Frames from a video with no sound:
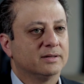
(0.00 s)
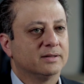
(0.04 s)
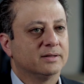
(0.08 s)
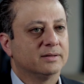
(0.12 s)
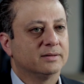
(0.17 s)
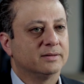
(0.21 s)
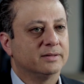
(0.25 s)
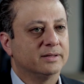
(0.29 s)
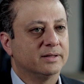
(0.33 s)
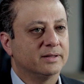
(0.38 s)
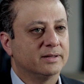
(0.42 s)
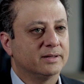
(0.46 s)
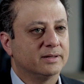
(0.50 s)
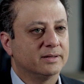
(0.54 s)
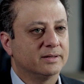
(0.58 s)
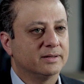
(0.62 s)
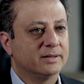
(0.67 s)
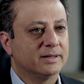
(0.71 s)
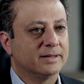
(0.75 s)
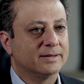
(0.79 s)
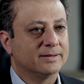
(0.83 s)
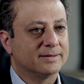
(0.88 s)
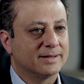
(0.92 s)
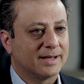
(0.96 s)
the
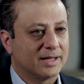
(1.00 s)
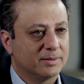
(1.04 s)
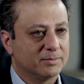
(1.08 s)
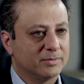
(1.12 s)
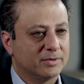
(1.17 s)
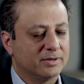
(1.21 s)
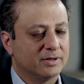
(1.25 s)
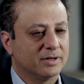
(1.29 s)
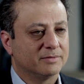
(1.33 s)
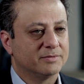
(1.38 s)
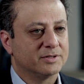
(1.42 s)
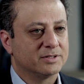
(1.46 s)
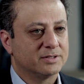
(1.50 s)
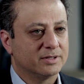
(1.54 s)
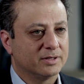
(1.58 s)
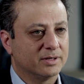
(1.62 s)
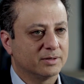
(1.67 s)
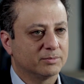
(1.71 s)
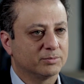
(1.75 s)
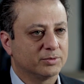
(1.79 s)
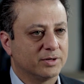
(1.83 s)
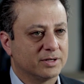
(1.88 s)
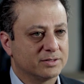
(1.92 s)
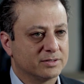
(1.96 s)
indictment of a
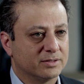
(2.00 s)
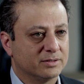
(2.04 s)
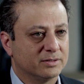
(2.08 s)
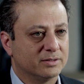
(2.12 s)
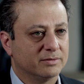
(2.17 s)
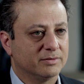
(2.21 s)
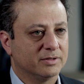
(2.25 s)
sitting president